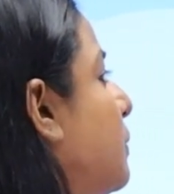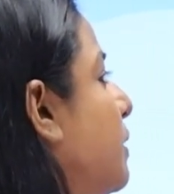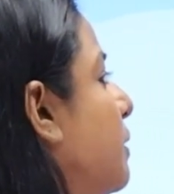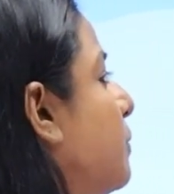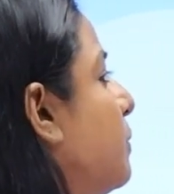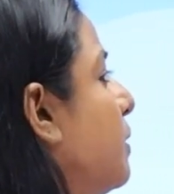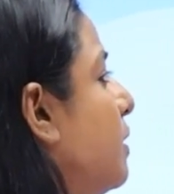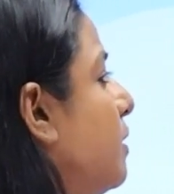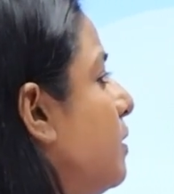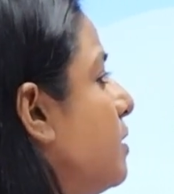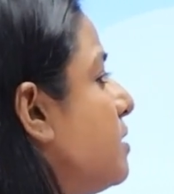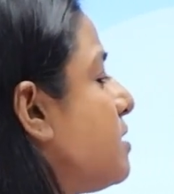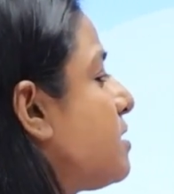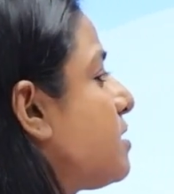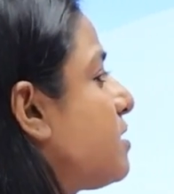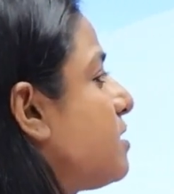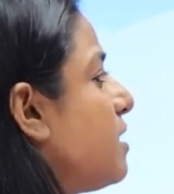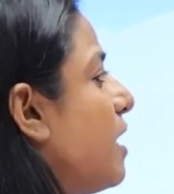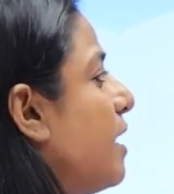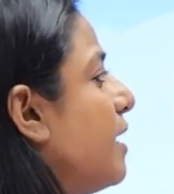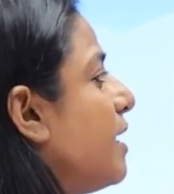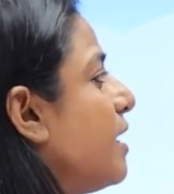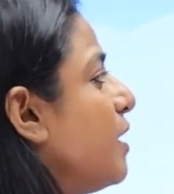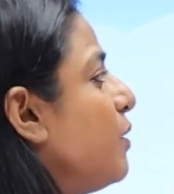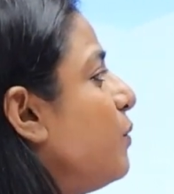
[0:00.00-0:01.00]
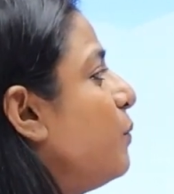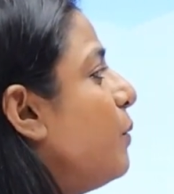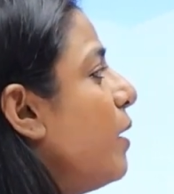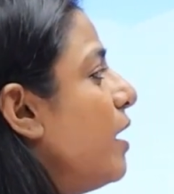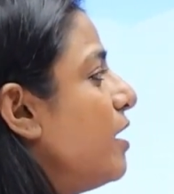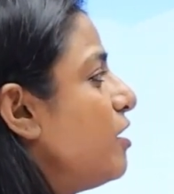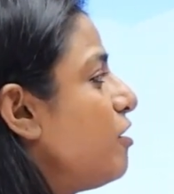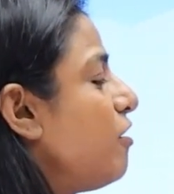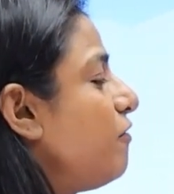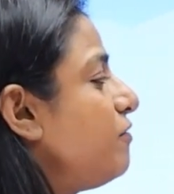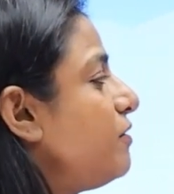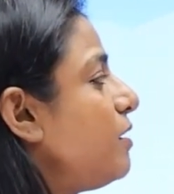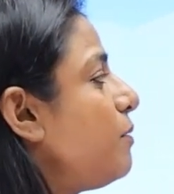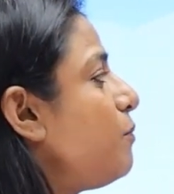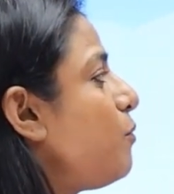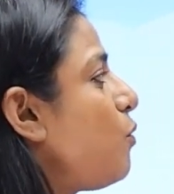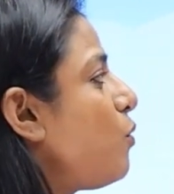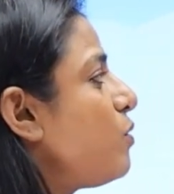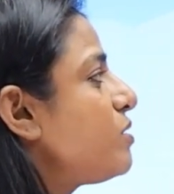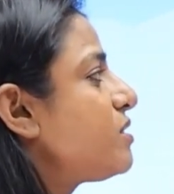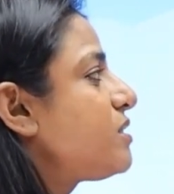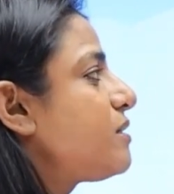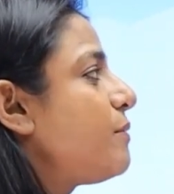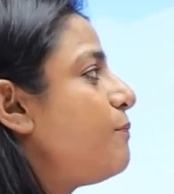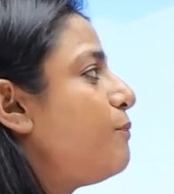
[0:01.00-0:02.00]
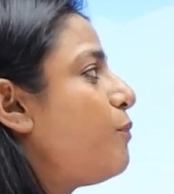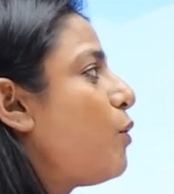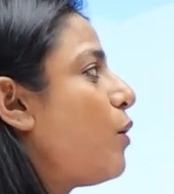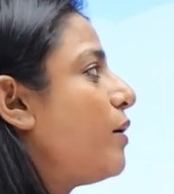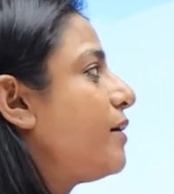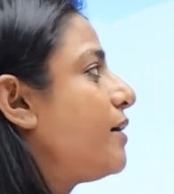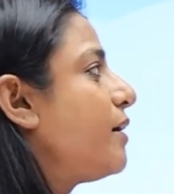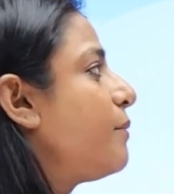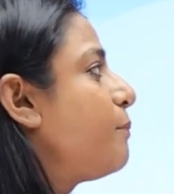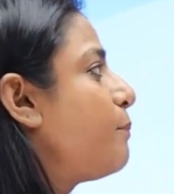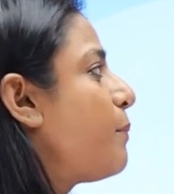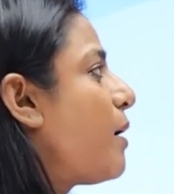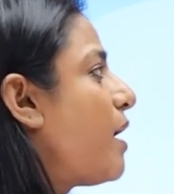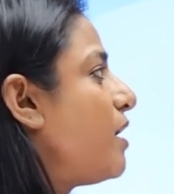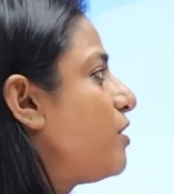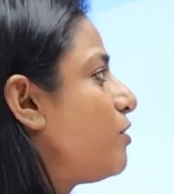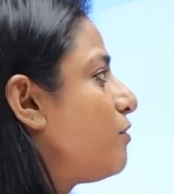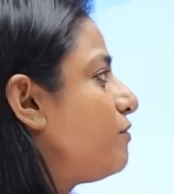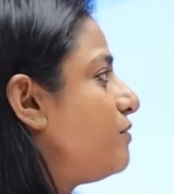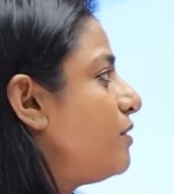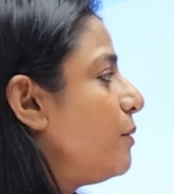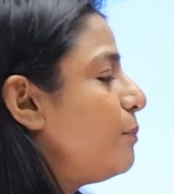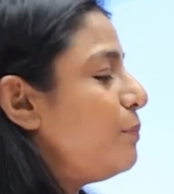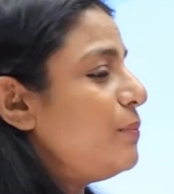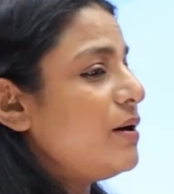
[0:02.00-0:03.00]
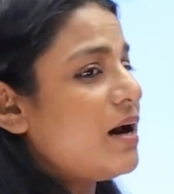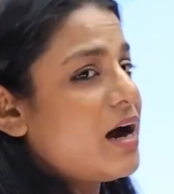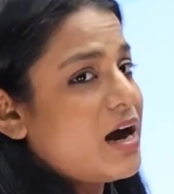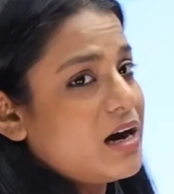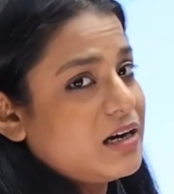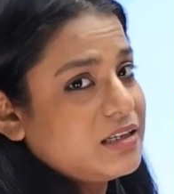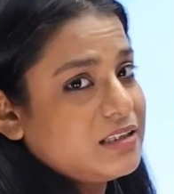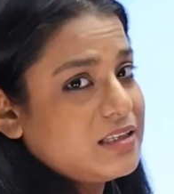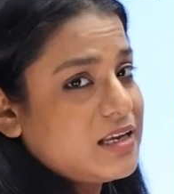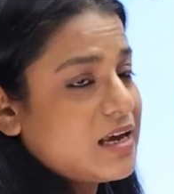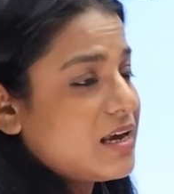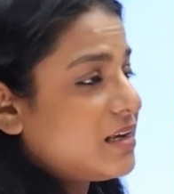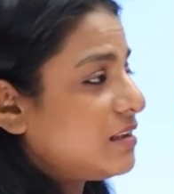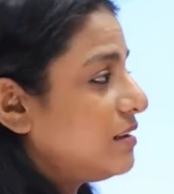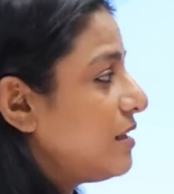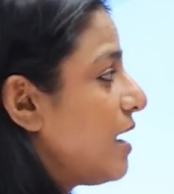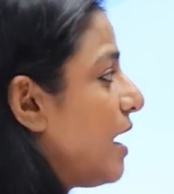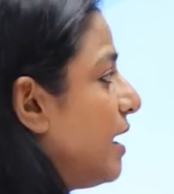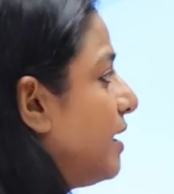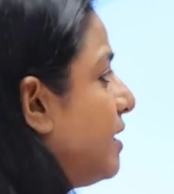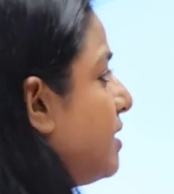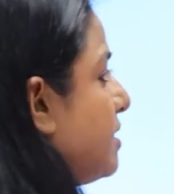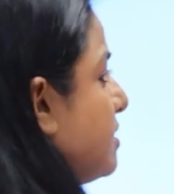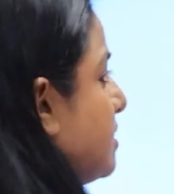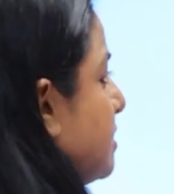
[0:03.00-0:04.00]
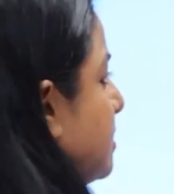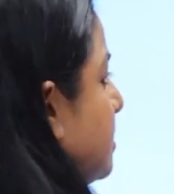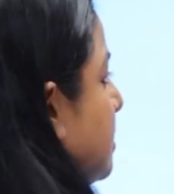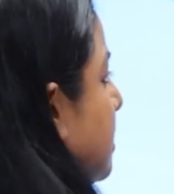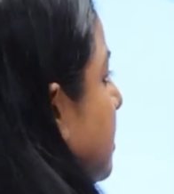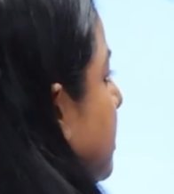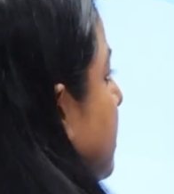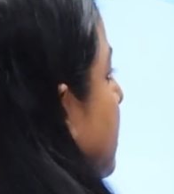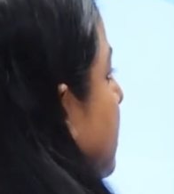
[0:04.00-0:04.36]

we will study one of the most important part of the plant, that is